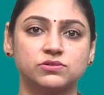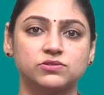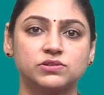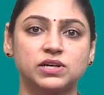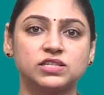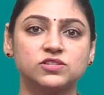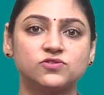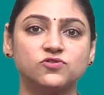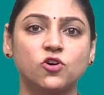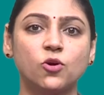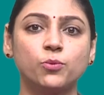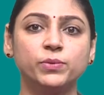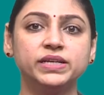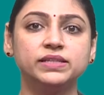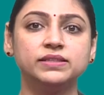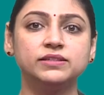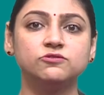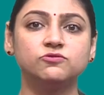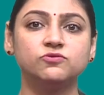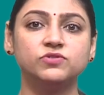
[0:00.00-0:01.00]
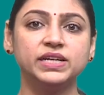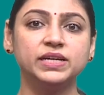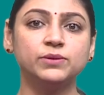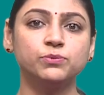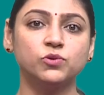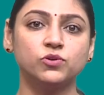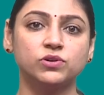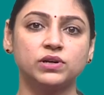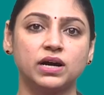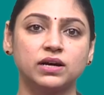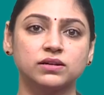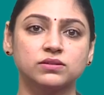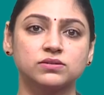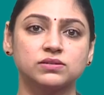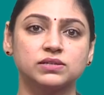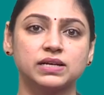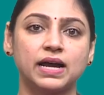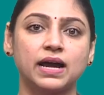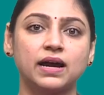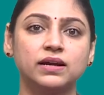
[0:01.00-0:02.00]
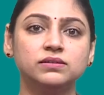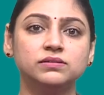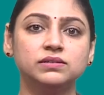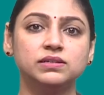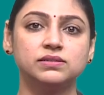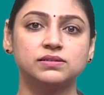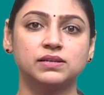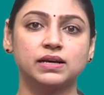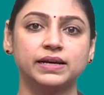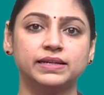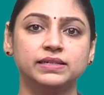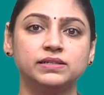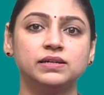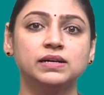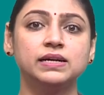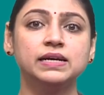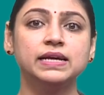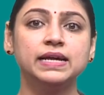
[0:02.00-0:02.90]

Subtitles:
transforming the way products and designed